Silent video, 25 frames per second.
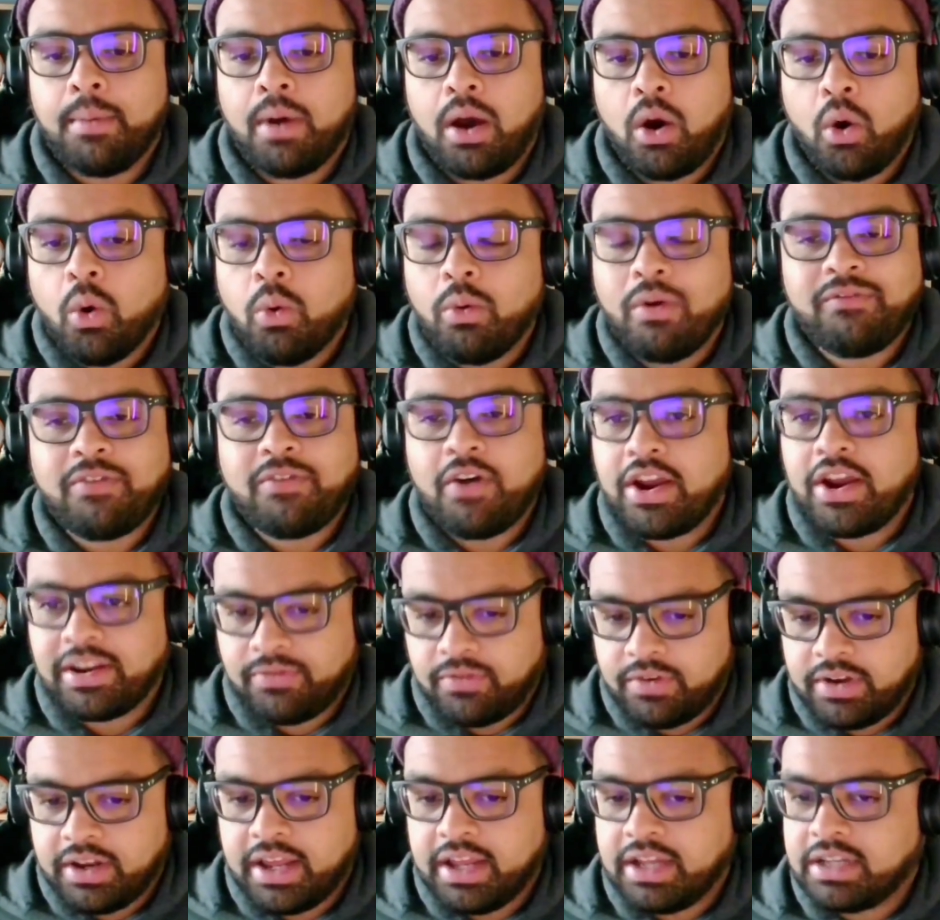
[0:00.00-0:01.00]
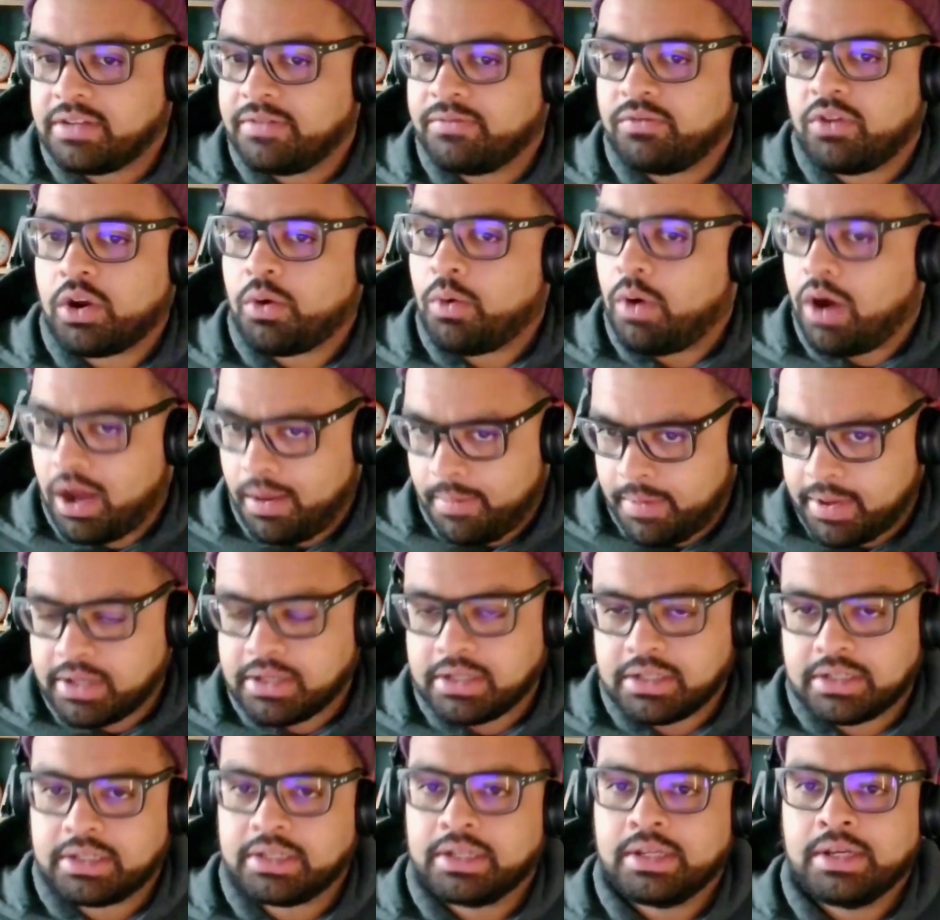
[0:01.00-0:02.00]
all with very different needs and
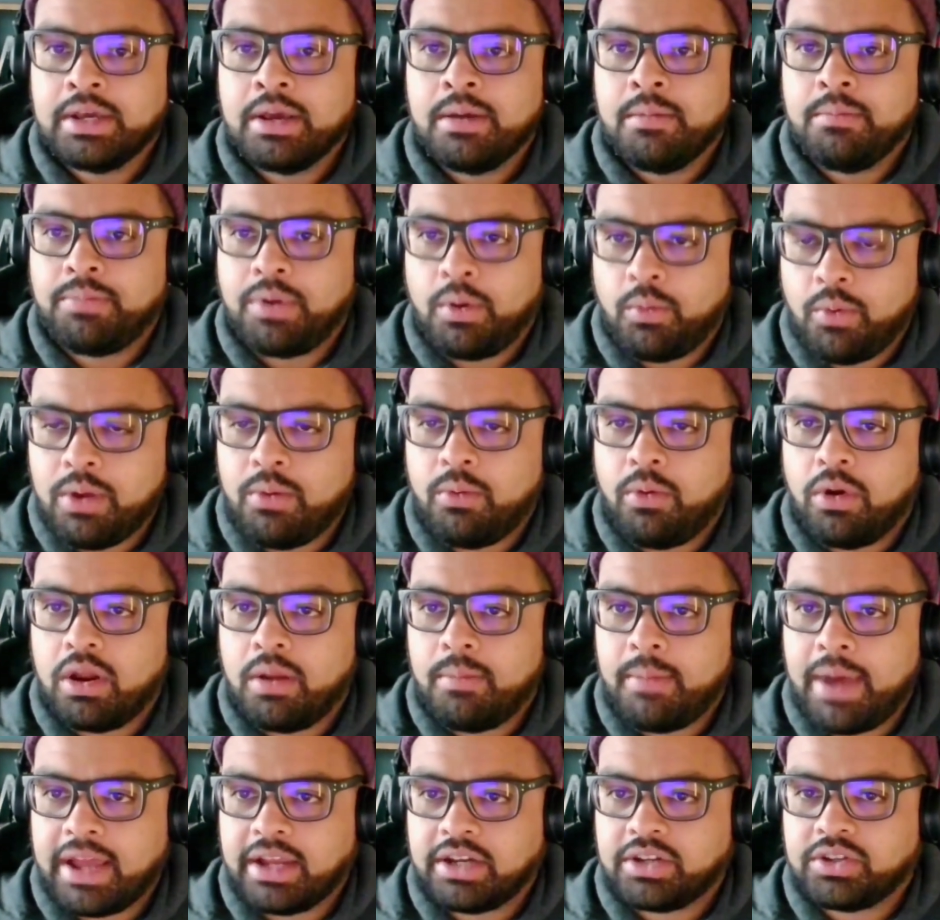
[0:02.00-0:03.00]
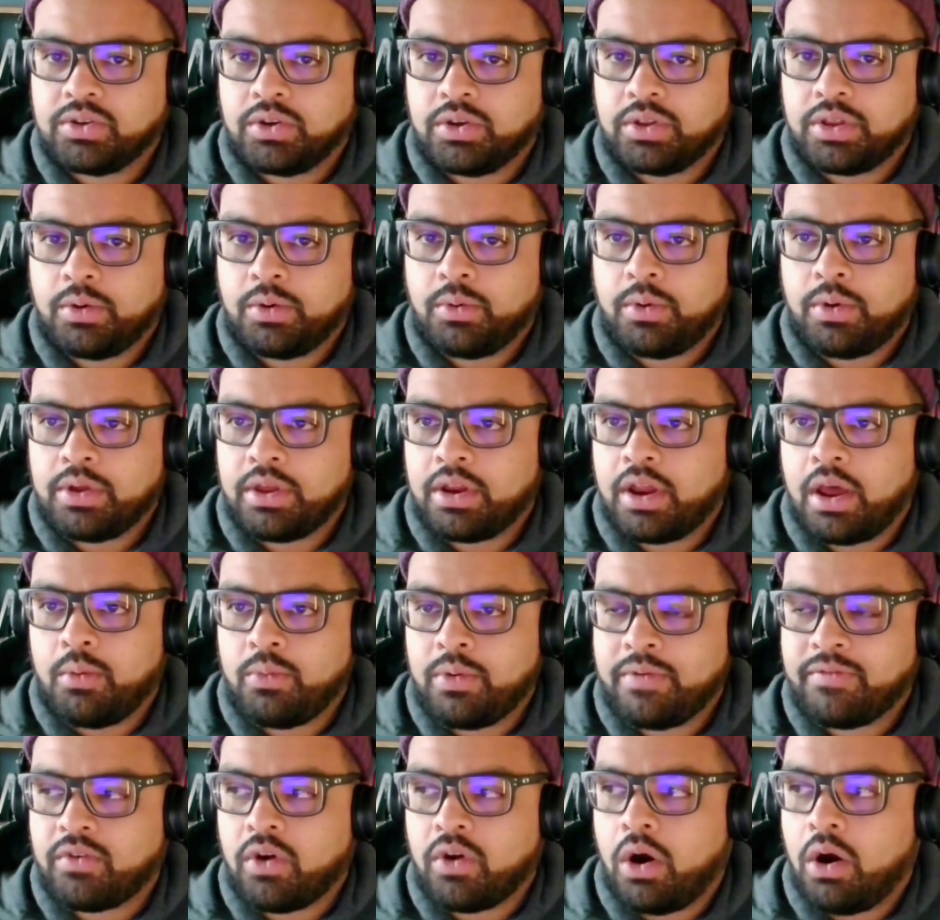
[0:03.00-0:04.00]
requirements. But we want to make sure that
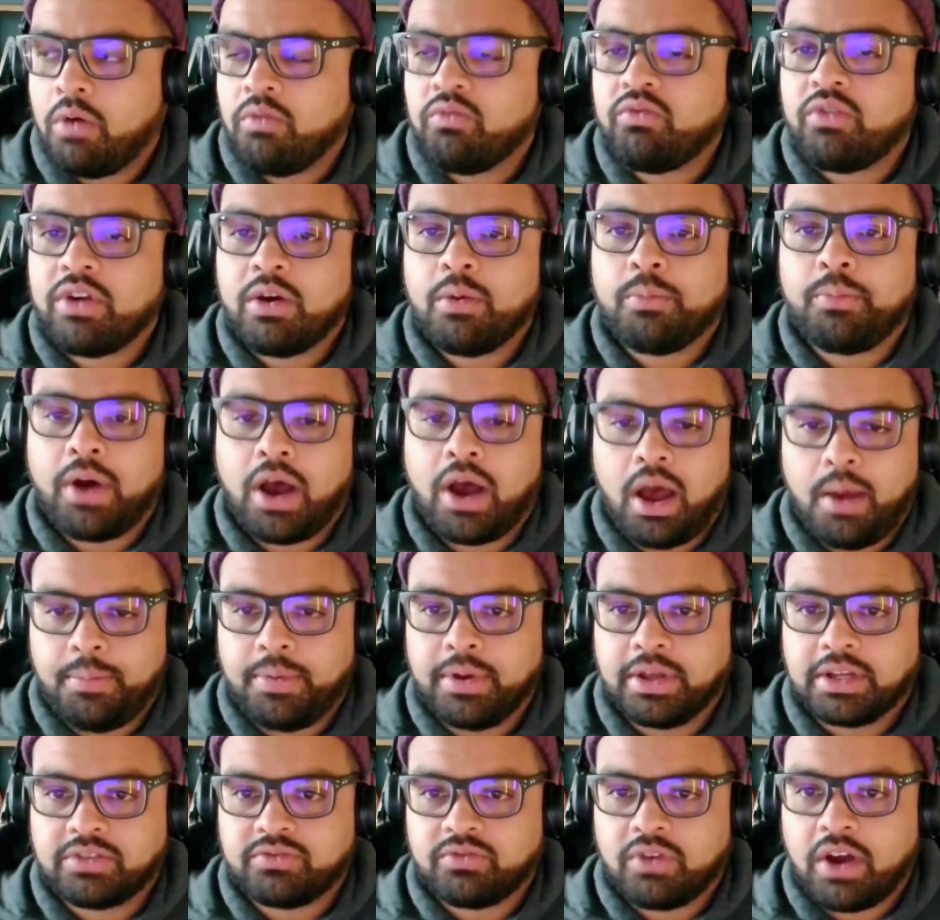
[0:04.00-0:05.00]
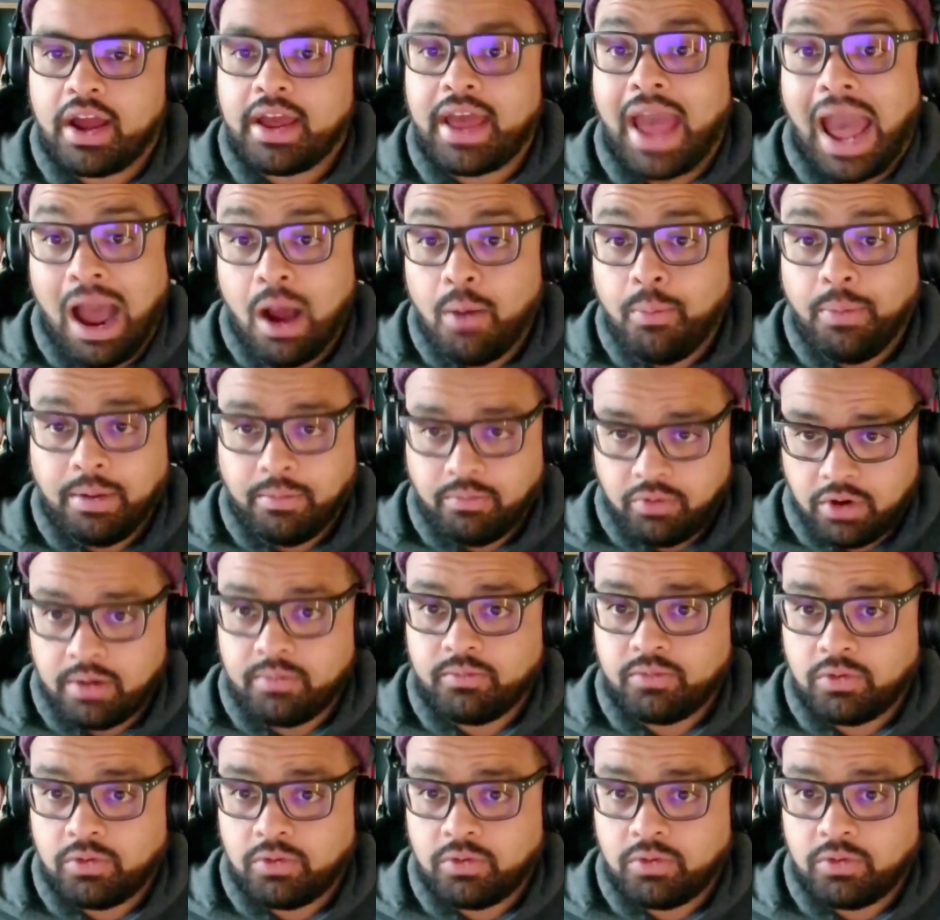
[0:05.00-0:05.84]
we've got a real purpose, right? Helping Britain